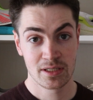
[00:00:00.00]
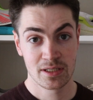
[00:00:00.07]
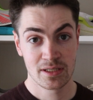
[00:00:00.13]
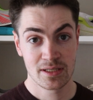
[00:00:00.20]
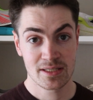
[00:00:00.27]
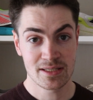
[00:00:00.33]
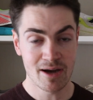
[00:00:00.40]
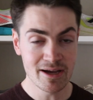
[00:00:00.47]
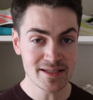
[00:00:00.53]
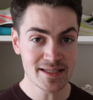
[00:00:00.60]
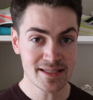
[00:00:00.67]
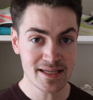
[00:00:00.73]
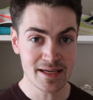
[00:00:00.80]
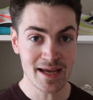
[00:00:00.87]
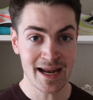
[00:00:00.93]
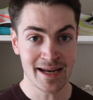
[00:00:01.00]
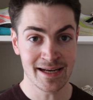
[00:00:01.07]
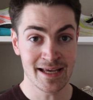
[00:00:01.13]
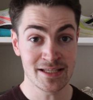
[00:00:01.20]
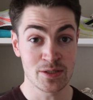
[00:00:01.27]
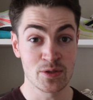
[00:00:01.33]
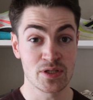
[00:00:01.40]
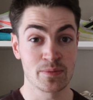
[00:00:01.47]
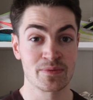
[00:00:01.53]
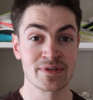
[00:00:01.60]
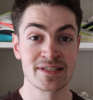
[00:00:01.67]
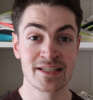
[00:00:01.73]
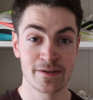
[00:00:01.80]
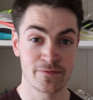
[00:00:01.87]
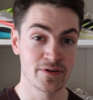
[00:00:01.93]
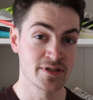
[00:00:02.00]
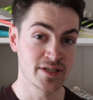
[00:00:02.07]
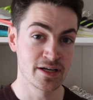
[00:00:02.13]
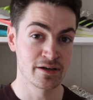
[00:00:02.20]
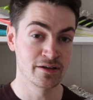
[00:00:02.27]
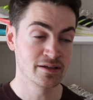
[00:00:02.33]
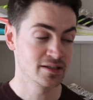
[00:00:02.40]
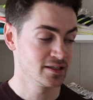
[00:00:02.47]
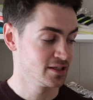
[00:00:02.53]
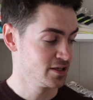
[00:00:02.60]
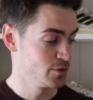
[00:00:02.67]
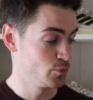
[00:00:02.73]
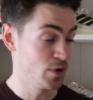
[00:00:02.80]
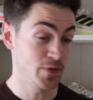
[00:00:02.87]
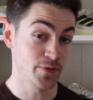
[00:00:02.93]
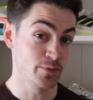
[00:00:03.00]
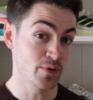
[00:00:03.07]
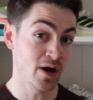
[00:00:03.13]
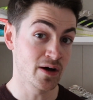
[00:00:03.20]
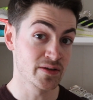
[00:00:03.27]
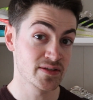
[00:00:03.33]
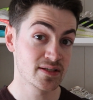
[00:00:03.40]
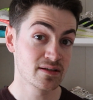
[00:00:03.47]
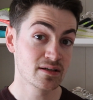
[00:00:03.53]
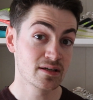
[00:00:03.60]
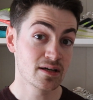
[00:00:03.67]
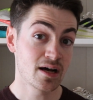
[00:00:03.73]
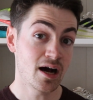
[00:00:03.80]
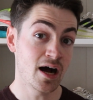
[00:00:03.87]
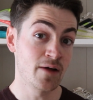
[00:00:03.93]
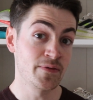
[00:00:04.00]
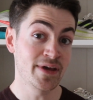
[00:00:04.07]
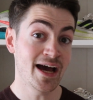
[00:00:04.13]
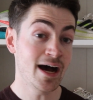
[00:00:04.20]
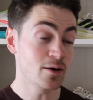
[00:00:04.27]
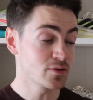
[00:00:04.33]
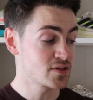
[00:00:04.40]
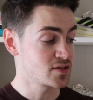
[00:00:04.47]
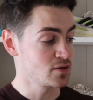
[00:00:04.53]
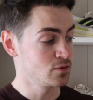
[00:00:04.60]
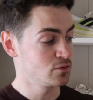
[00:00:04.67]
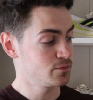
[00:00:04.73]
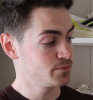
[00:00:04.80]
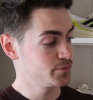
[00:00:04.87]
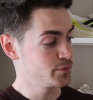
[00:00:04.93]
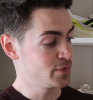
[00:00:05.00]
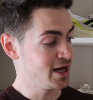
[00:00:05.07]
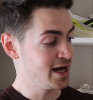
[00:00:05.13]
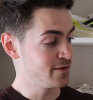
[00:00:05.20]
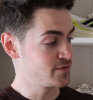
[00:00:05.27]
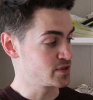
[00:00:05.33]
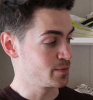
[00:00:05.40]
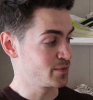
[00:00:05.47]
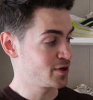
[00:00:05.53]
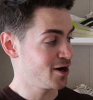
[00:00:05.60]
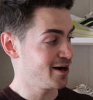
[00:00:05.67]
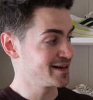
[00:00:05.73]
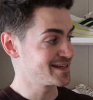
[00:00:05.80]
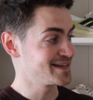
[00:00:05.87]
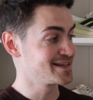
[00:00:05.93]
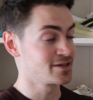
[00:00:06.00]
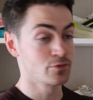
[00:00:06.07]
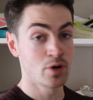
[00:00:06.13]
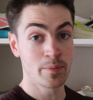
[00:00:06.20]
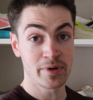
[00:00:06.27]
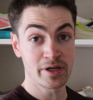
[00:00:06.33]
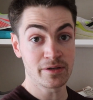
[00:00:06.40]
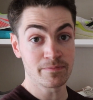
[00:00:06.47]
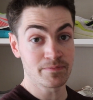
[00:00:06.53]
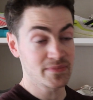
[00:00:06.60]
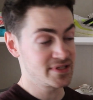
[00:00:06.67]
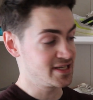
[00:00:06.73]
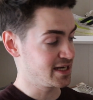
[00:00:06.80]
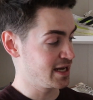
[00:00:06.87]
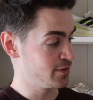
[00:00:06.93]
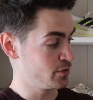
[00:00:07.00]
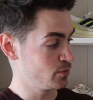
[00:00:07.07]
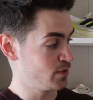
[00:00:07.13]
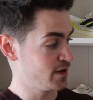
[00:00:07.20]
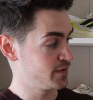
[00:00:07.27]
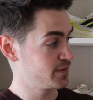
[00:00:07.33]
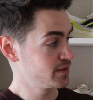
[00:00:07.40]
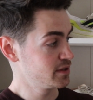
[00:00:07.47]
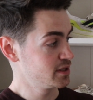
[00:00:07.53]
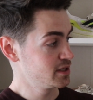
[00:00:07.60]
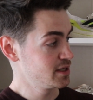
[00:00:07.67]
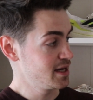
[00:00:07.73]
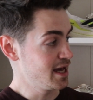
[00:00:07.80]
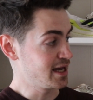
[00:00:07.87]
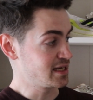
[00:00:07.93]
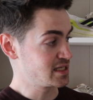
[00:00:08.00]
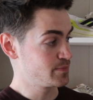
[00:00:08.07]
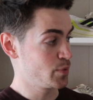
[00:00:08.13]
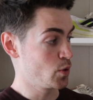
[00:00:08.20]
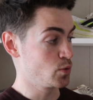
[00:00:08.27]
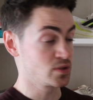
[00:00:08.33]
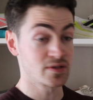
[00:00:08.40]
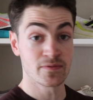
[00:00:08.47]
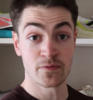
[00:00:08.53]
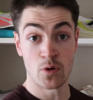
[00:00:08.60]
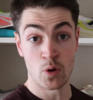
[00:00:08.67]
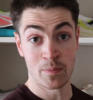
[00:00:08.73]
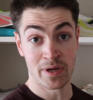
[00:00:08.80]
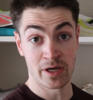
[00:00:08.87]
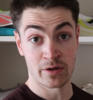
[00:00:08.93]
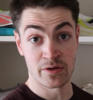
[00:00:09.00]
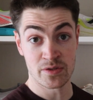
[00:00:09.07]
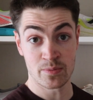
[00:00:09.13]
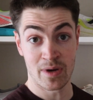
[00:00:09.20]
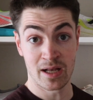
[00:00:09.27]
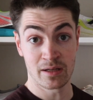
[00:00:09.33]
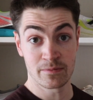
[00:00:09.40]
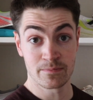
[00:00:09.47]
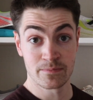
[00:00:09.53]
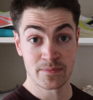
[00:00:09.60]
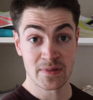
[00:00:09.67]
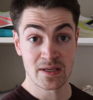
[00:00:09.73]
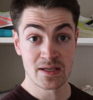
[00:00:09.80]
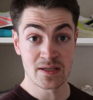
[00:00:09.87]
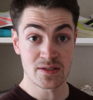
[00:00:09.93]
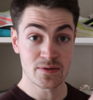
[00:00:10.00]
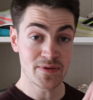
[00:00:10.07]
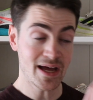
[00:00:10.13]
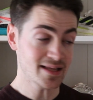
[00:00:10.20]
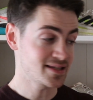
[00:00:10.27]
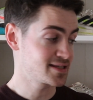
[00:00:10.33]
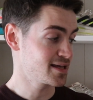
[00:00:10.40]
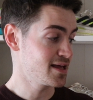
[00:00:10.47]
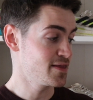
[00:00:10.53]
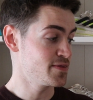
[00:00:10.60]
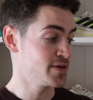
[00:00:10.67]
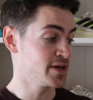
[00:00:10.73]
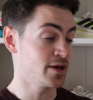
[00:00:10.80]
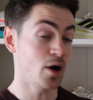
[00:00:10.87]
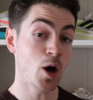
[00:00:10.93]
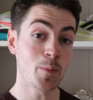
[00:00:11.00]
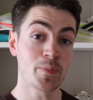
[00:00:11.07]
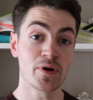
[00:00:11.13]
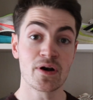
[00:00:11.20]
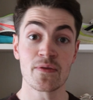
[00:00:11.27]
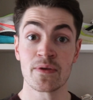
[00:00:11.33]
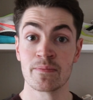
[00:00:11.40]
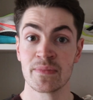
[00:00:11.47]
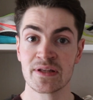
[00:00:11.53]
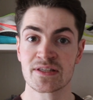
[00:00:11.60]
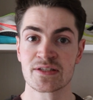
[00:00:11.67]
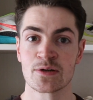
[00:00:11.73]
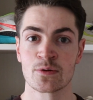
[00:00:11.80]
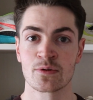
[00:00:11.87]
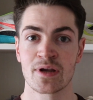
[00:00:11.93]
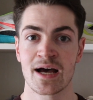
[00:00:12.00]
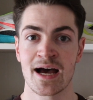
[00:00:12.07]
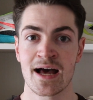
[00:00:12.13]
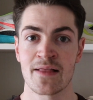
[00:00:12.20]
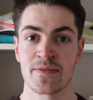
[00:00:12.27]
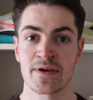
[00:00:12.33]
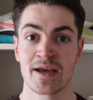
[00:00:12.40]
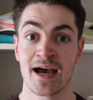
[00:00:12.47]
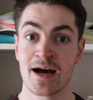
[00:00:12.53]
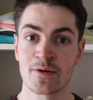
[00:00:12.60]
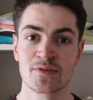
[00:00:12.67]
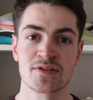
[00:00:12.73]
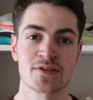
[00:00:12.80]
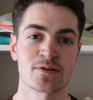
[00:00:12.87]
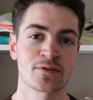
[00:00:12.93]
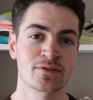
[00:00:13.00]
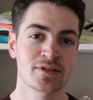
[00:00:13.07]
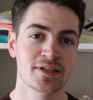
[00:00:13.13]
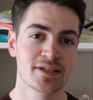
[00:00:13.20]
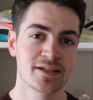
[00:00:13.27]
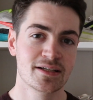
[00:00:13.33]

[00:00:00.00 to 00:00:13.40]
It's nice to see Adidas doing something different here with the rods. On the outsole, we have some continental rubber together with exposed foam here as well. So that's the upper, the midsole and the outsole.